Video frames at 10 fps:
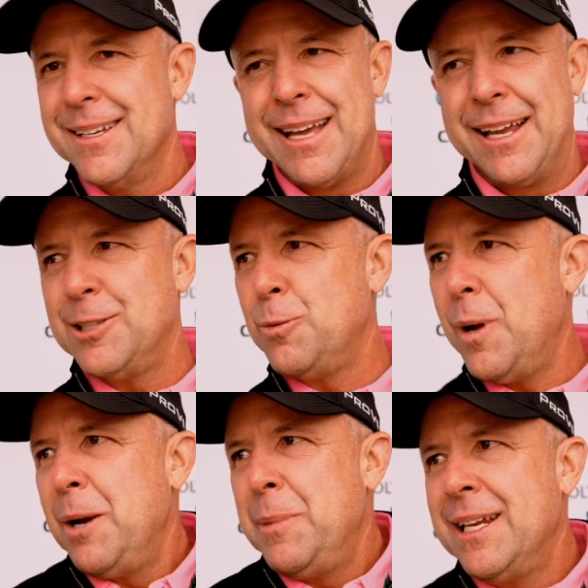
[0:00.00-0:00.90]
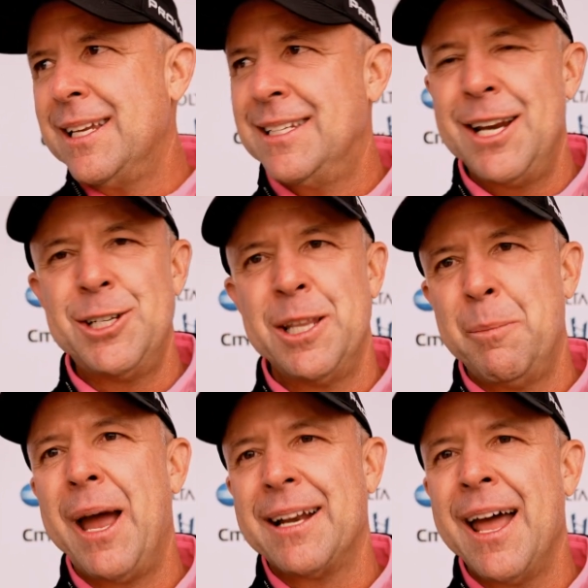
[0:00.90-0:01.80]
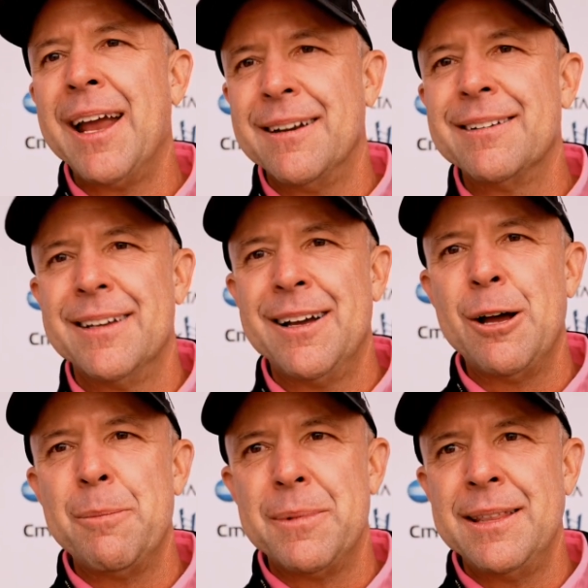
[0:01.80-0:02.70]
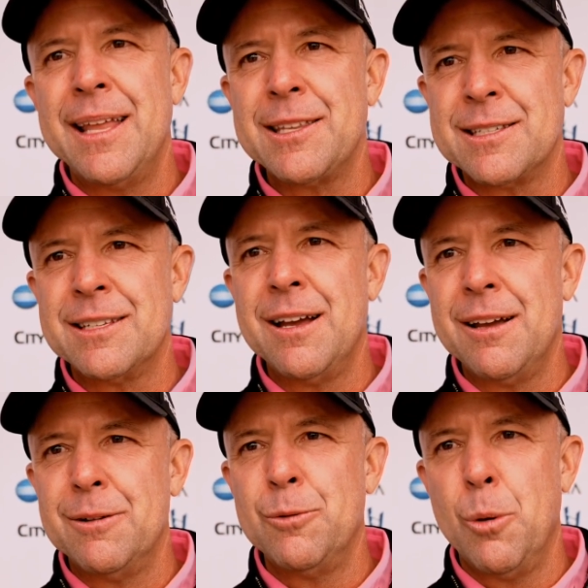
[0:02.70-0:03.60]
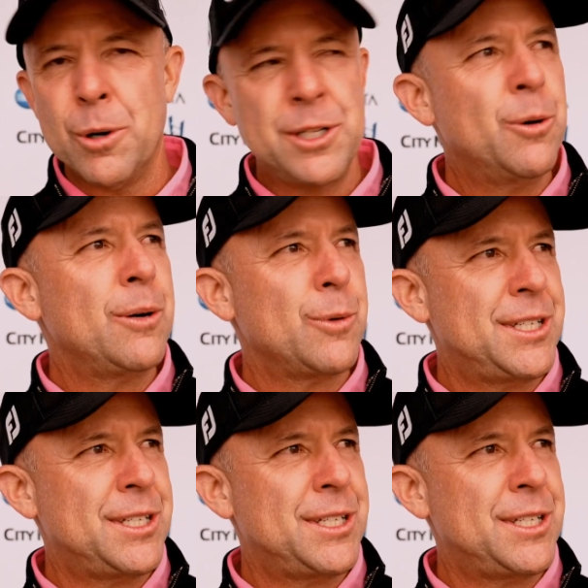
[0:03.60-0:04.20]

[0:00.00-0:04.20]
I just wanted to be in contention in the back nine, and that's what we're doing.